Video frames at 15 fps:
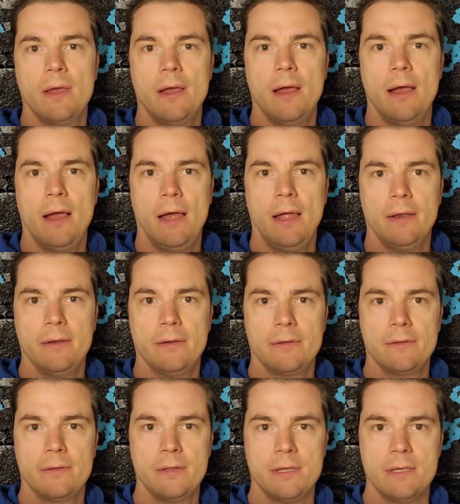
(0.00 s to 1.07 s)
and
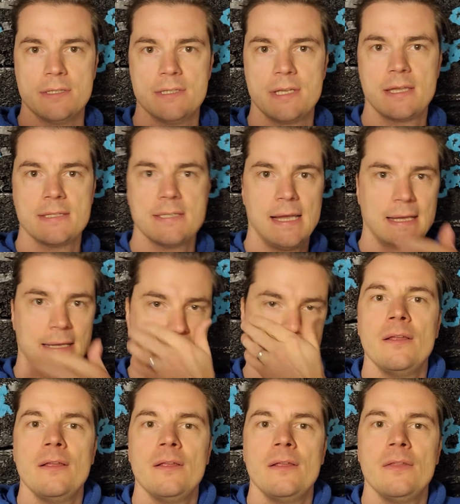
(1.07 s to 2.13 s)
the sticky tack.
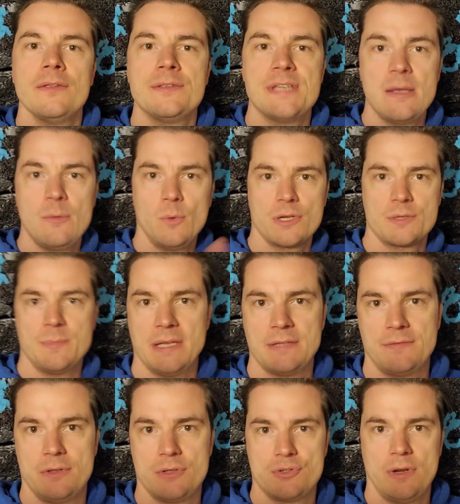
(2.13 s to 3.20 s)
The tape works best for
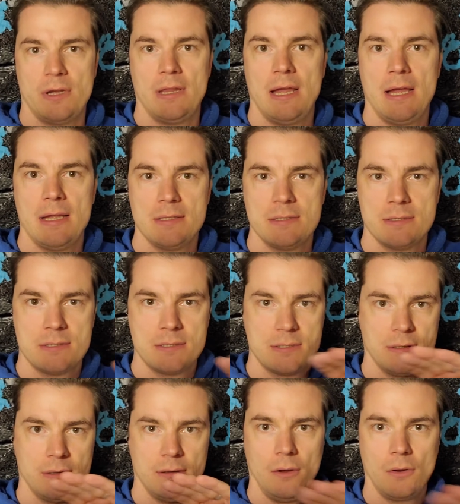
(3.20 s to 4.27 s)
the straight lines,
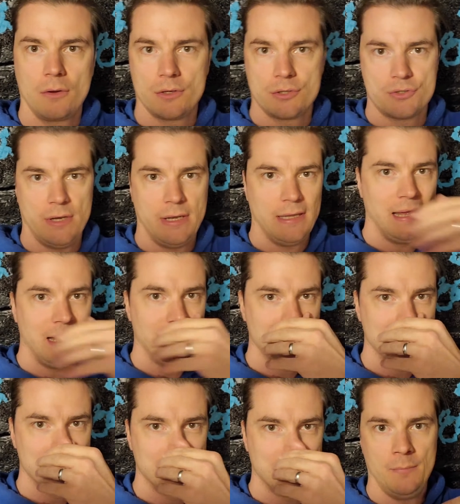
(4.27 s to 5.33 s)
longer straight
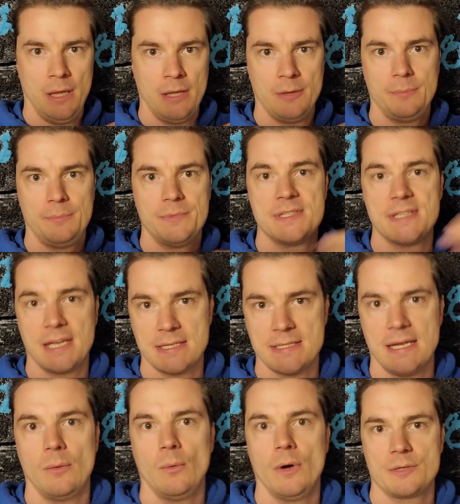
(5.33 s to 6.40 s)
lines, and the sticky
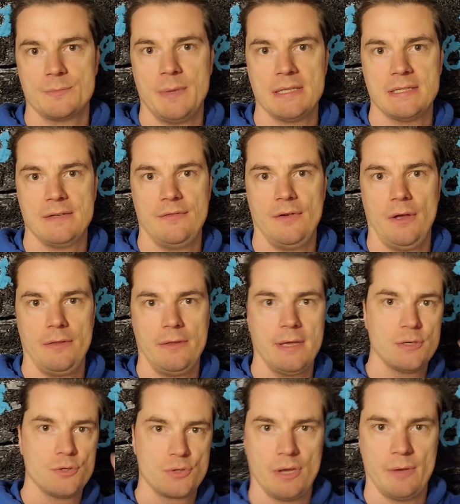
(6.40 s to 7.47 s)
tack works better for the
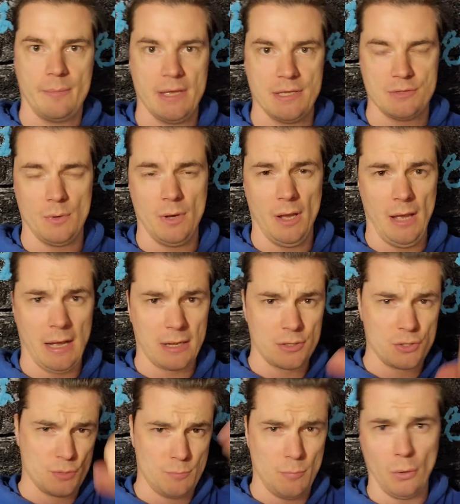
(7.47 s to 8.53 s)
intricate bits where I can
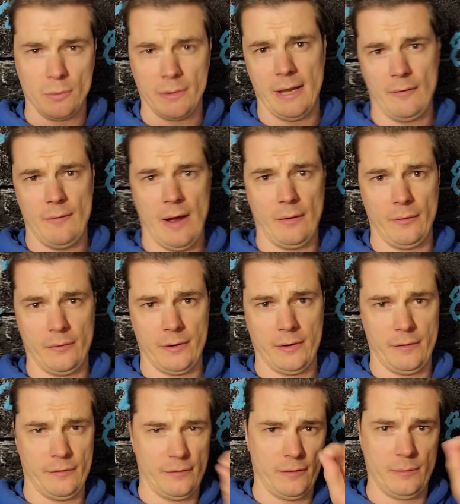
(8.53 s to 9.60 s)
just mould it around,
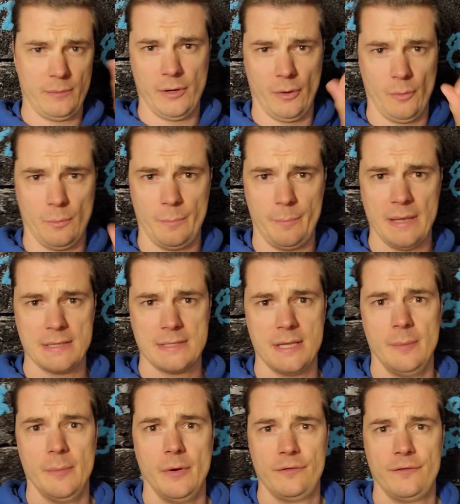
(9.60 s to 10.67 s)
you know, bits that are
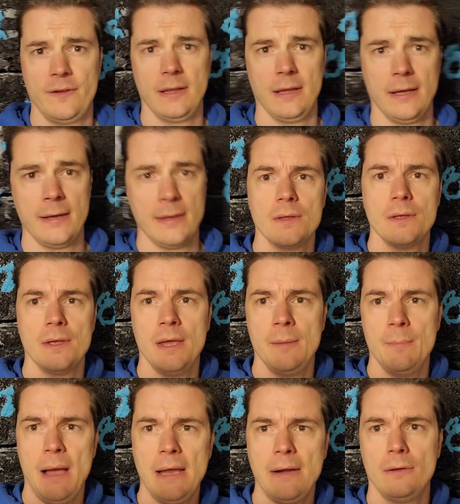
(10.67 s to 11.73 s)
more fiddly. It
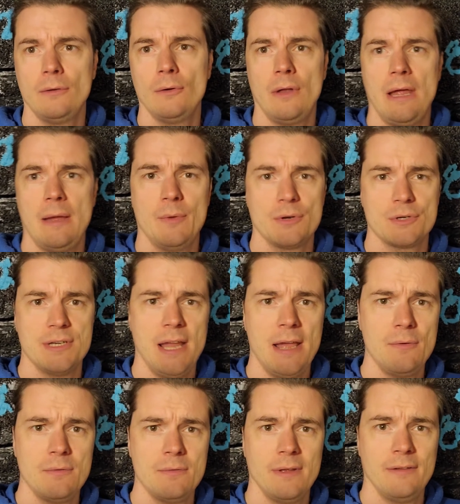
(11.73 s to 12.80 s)
might not look like much now.
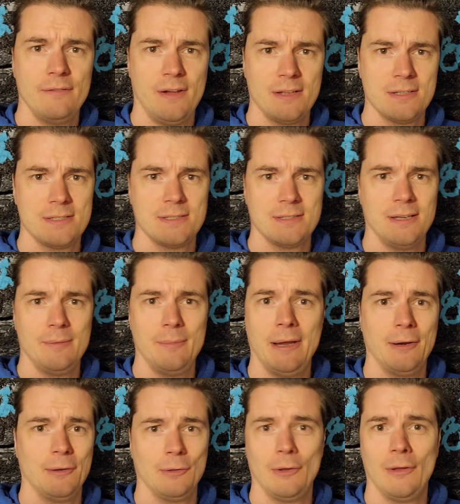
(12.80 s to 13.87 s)
In fact, it might
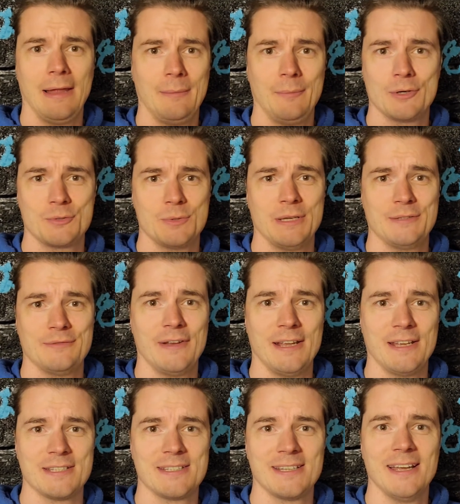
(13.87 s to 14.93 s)
not look like much when it's
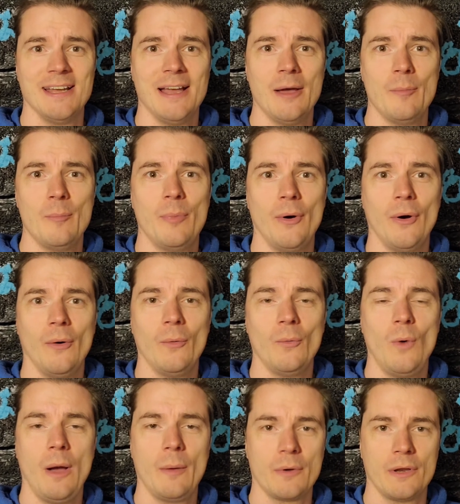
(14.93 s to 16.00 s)
finished. But
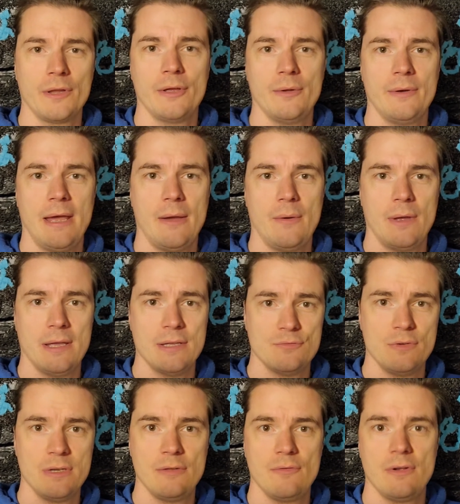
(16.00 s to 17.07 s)
what I'm going to do now is
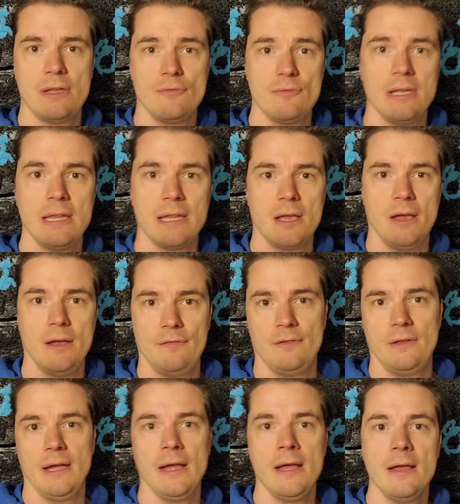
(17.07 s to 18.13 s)
really, really, really
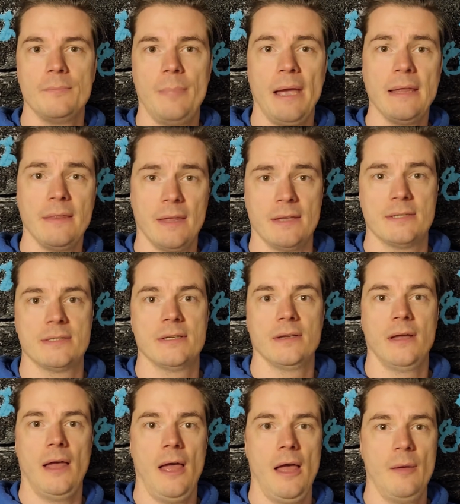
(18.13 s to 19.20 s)
carefully paint this.
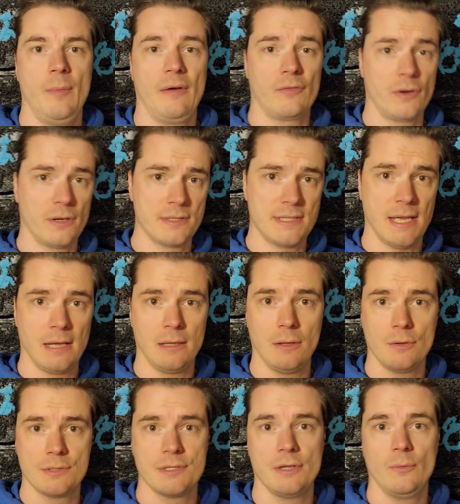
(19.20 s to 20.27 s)
I've got to stay
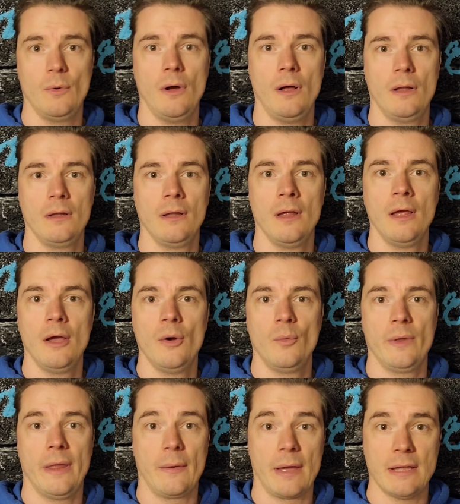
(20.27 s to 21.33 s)
close to the wall
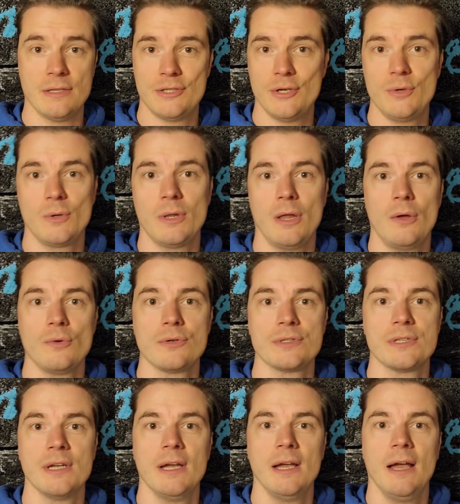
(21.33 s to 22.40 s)
without getting too close.
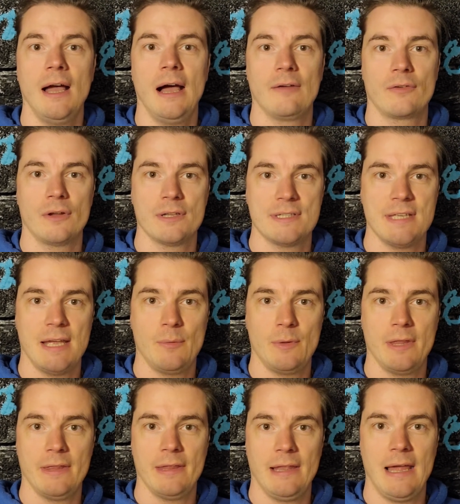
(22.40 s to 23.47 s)
I've got to stay within
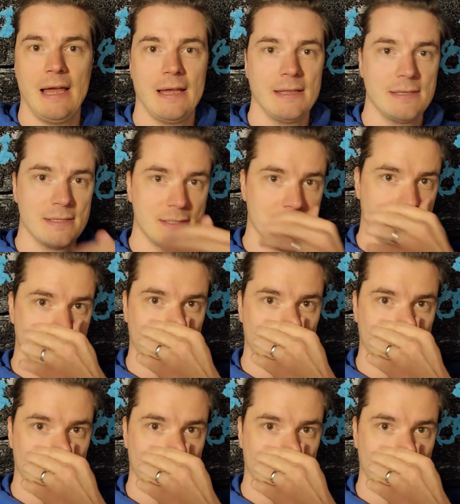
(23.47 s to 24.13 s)
the lines.